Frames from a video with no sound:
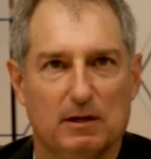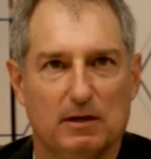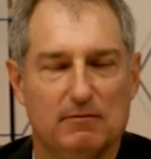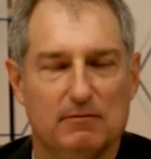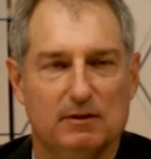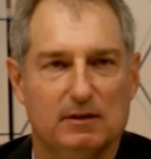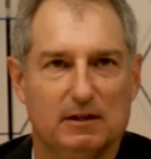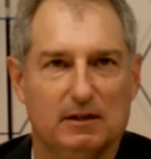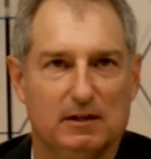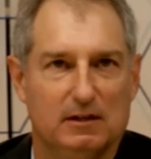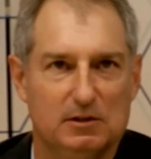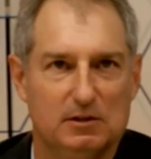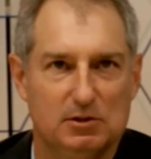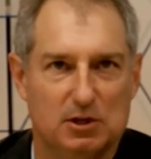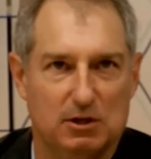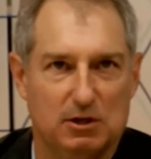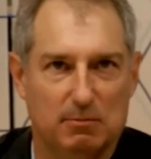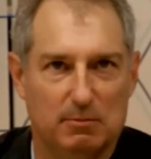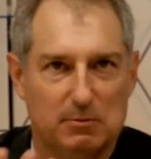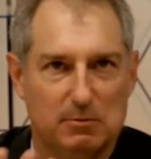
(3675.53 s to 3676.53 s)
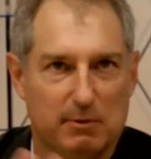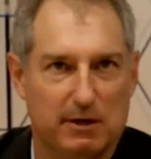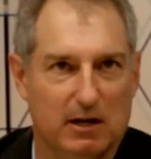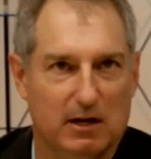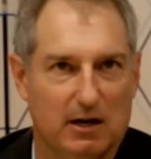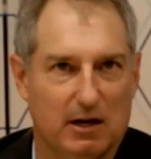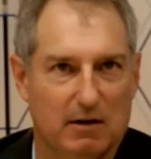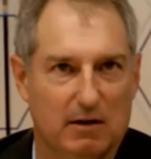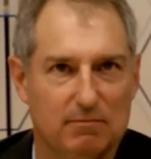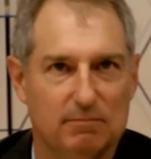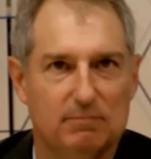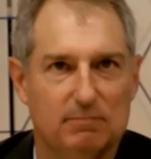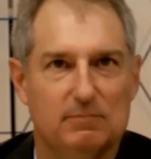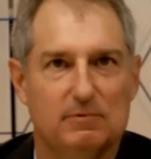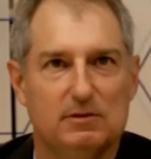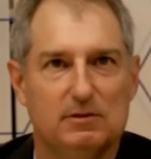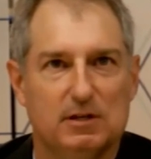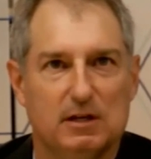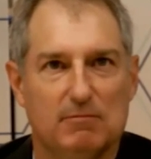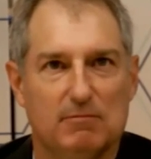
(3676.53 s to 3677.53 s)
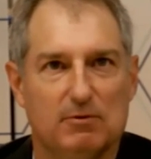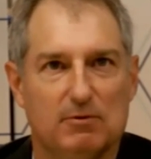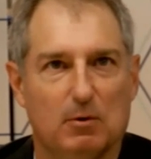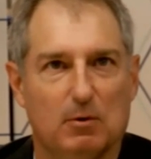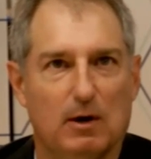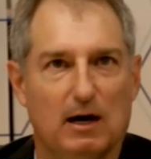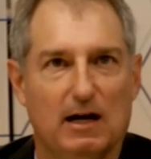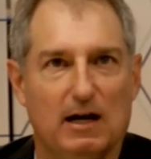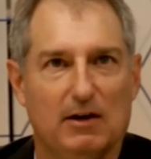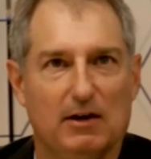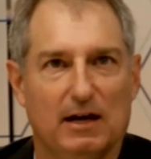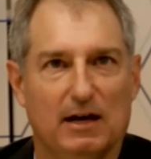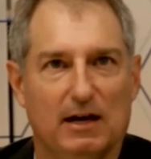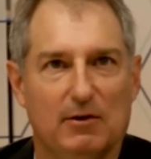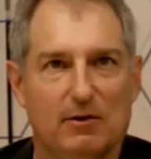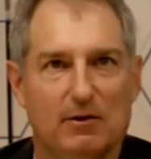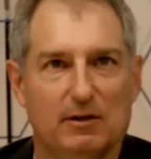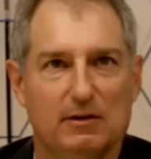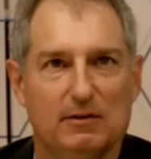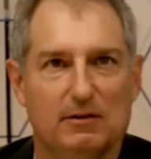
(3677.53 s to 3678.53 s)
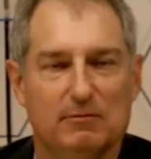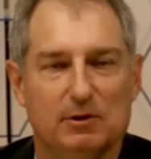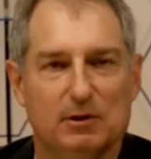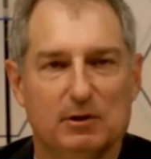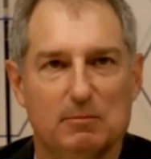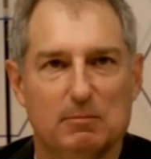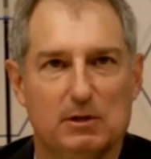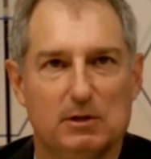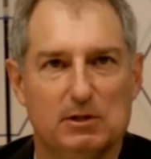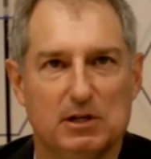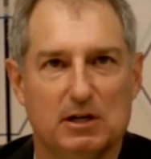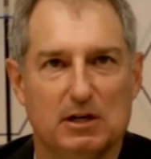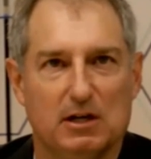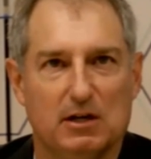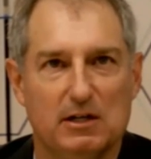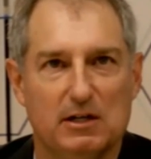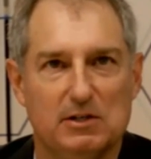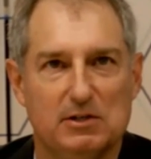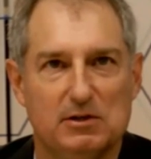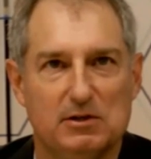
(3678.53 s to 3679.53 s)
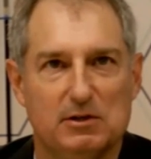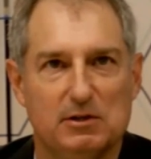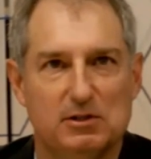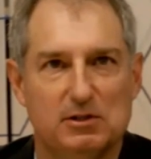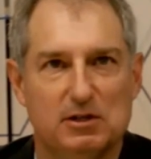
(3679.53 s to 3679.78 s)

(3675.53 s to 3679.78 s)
And, Jim has been on our team for a while now and really appreciate all he's doing.